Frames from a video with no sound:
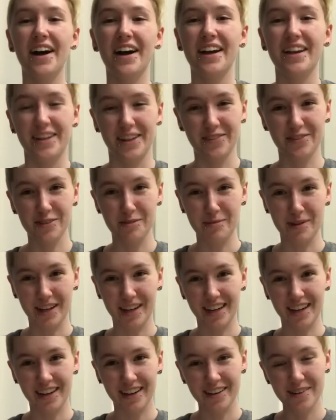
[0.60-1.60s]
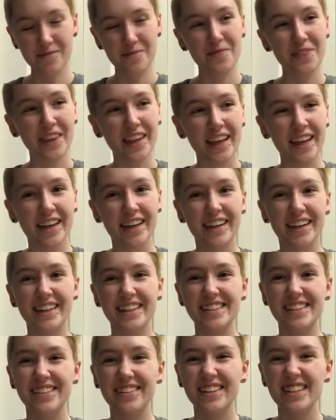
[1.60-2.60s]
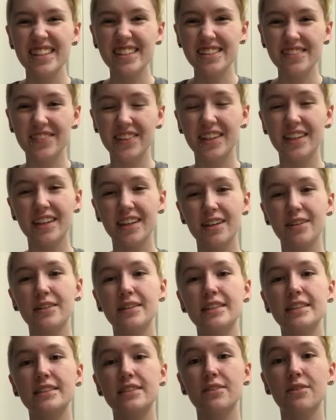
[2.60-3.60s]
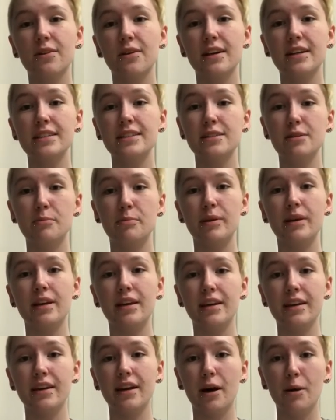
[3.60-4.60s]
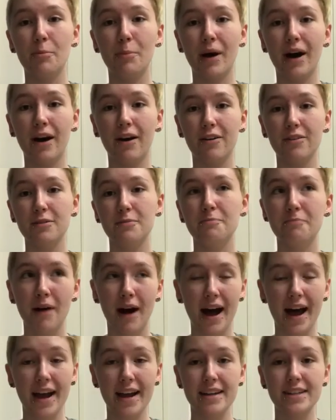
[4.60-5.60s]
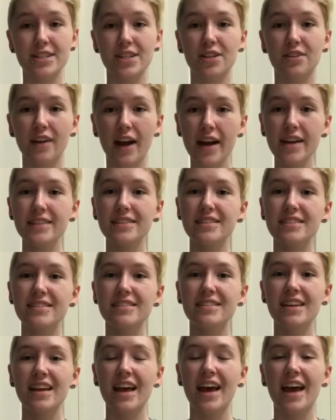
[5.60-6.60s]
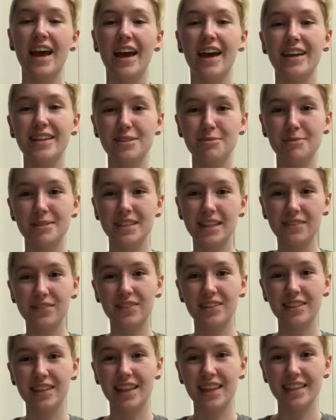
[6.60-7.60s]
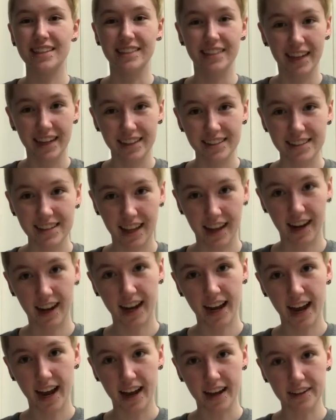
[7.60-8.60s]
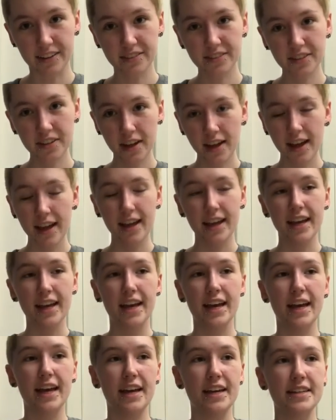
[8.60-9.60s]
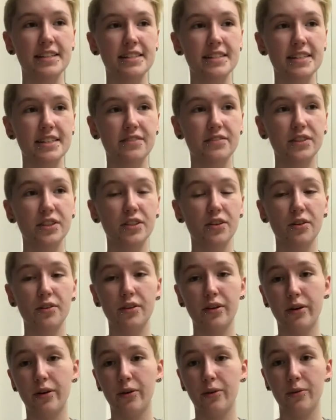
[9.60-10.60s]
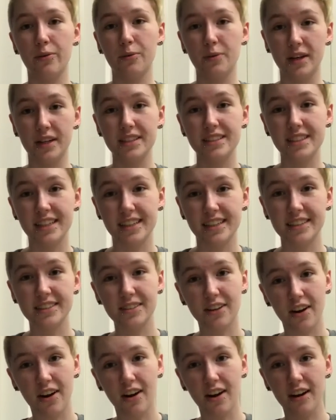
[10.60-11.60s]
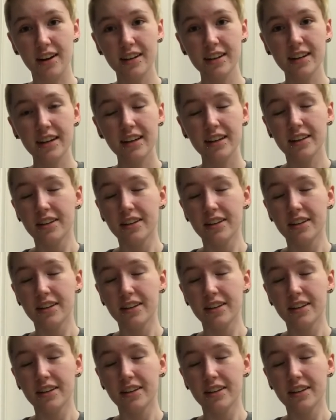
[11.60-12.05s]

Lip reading: Hi everybody. So this video is going to be about my Tourette's and specifically the tics that I have. And if you don't know what tics are,